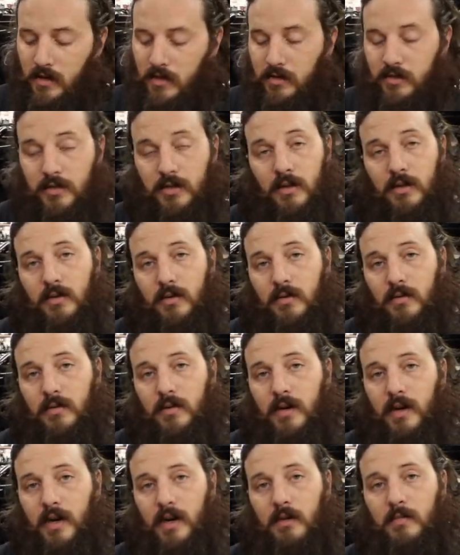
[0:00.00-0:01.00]
So
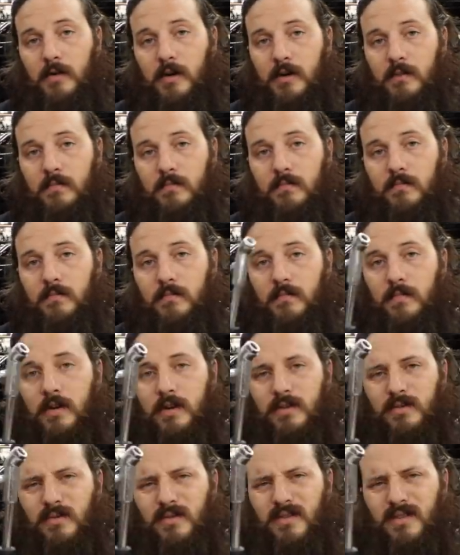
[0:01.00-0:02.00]
air them up.
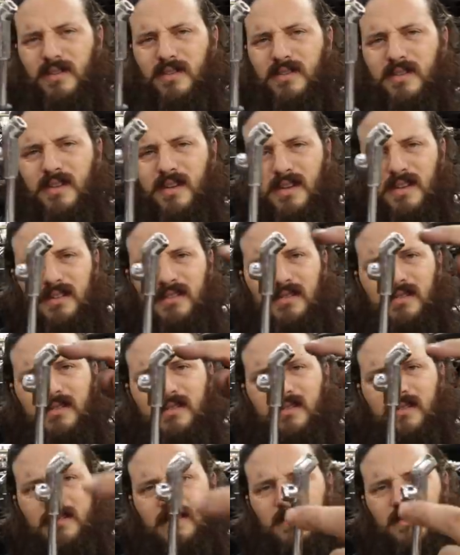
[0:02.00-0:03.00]
I use one of these guys.